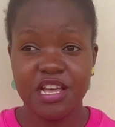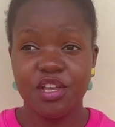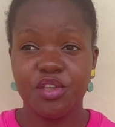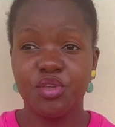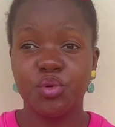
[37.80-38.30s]

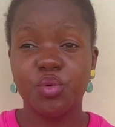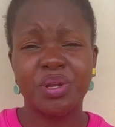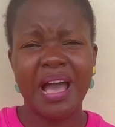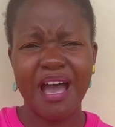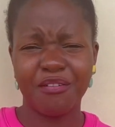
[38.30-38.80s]
you
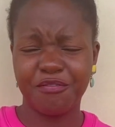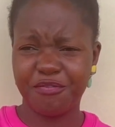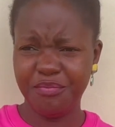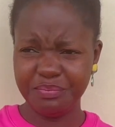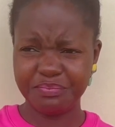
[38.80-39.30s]
could have,
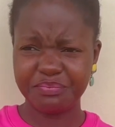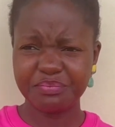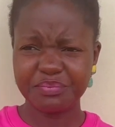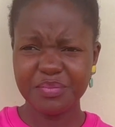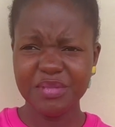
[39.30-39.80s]

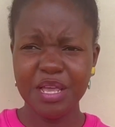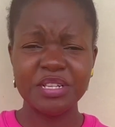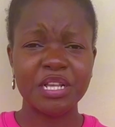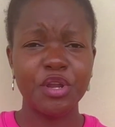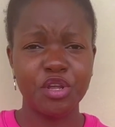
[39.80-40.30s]
let
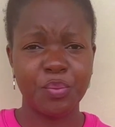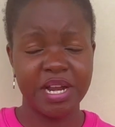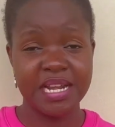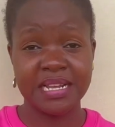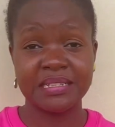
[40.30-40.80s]
me say, when you're
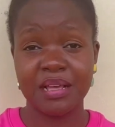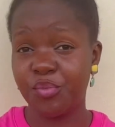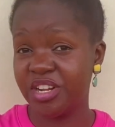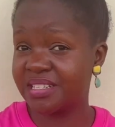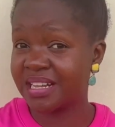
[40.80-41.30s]
pregnant, the
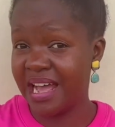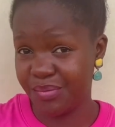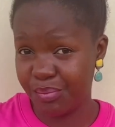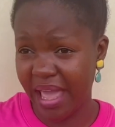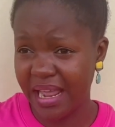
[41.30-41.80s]
breast
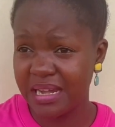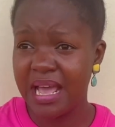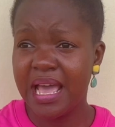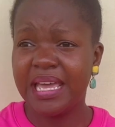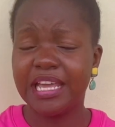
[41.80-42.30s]
can pain.
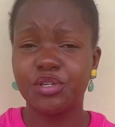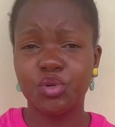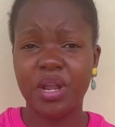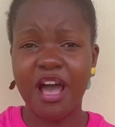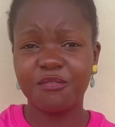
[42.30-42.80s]
It
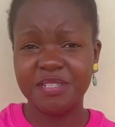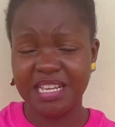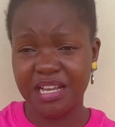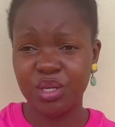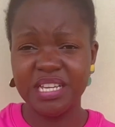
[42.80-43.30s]
could have
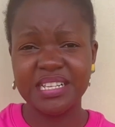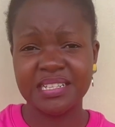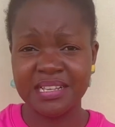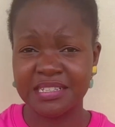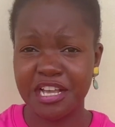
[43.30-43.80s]
tingling
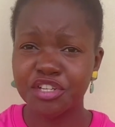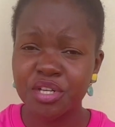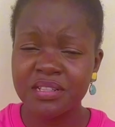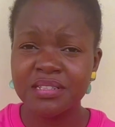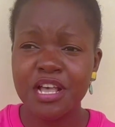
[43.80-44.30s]

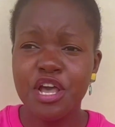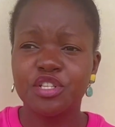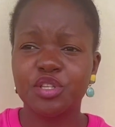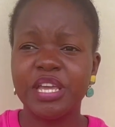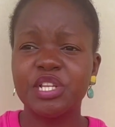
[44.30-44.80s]
sensations,
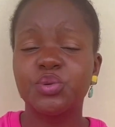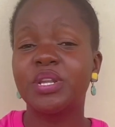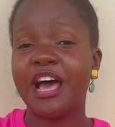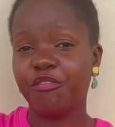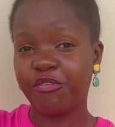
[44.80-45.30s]
so it
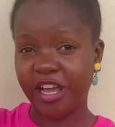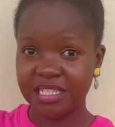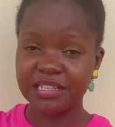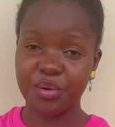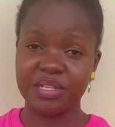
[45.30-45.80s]
will
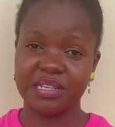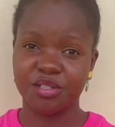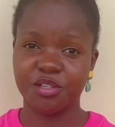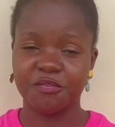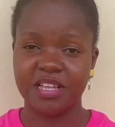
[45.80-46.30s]
affect the
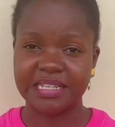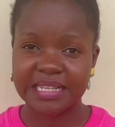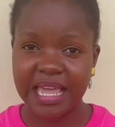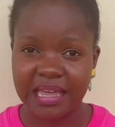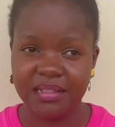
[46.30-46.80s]
results of the
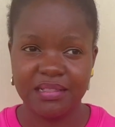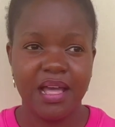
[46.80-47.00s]
skill.